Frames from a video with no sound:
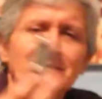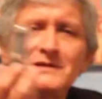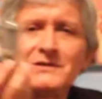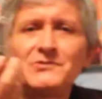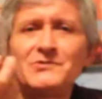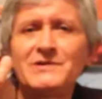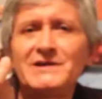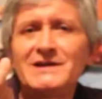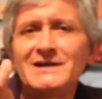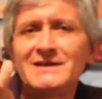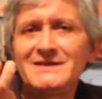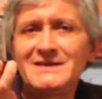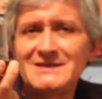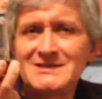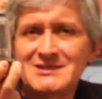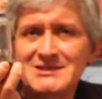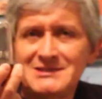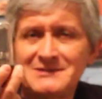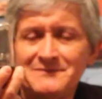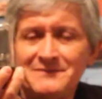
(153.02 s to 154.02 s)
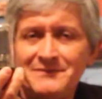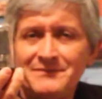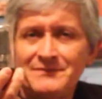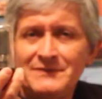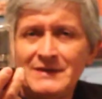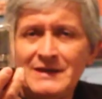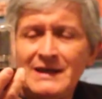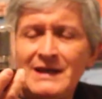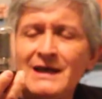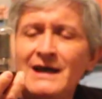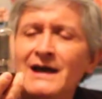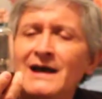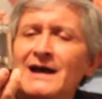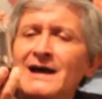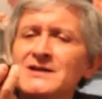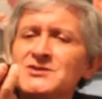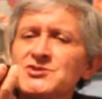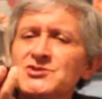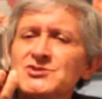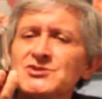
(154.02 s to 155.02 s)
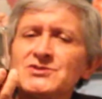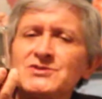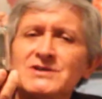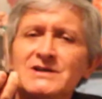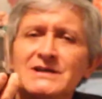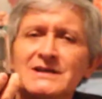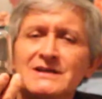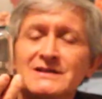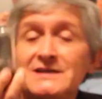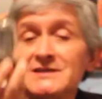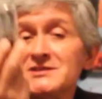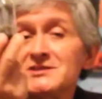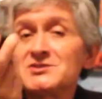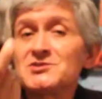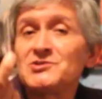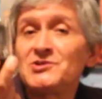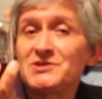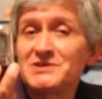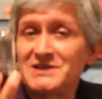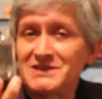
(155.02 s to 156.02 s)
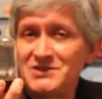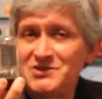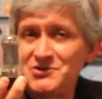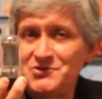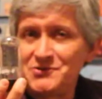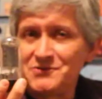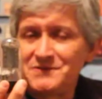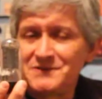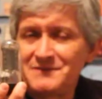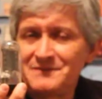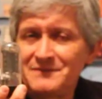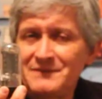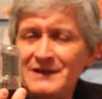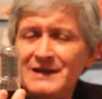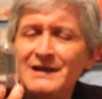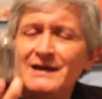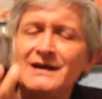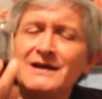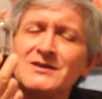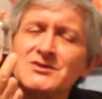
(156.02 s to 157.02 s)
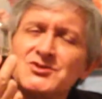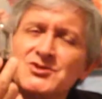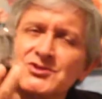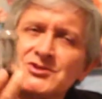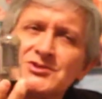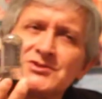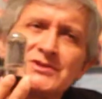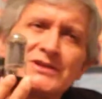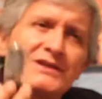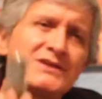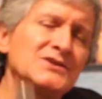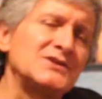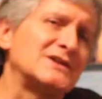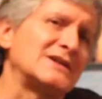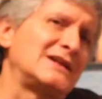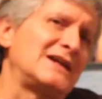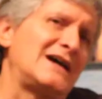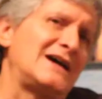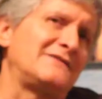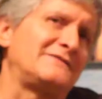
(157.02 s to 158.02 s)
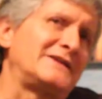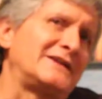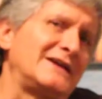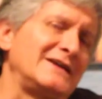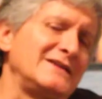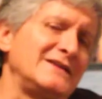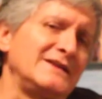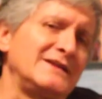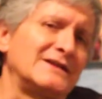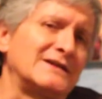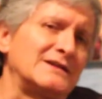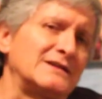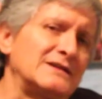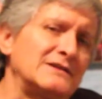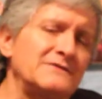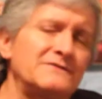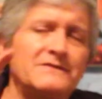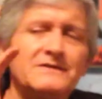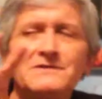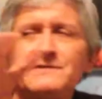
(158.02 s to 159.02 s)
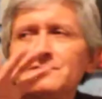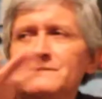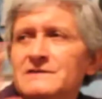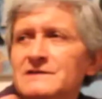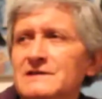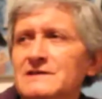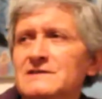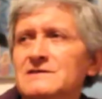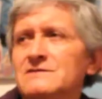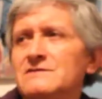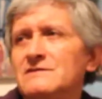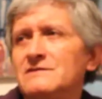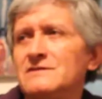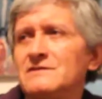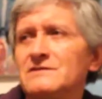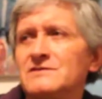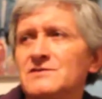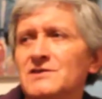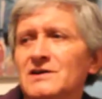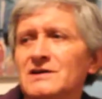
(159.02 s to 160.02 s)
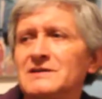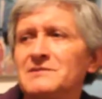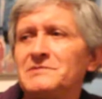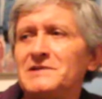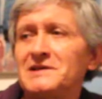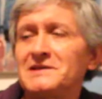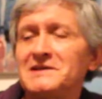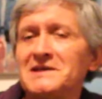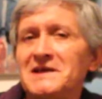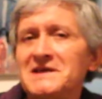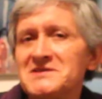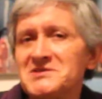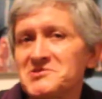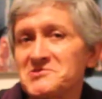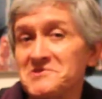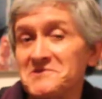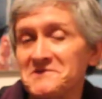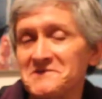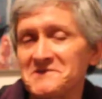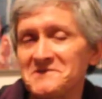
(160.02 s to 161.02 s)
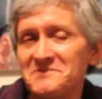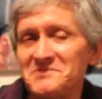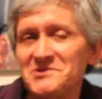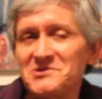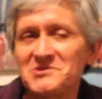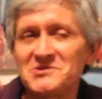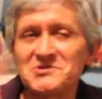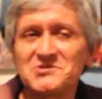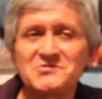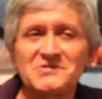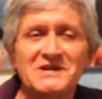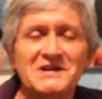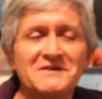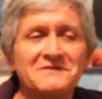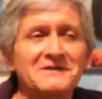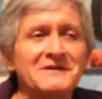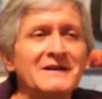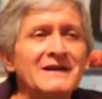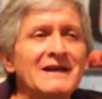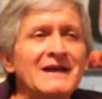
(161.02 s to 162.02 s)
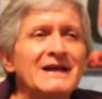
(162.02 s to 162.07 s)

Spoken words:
we had this, and just so you can, this is called a tube. Just so that you can have an idea, and if you talk about the history of computers, whatever,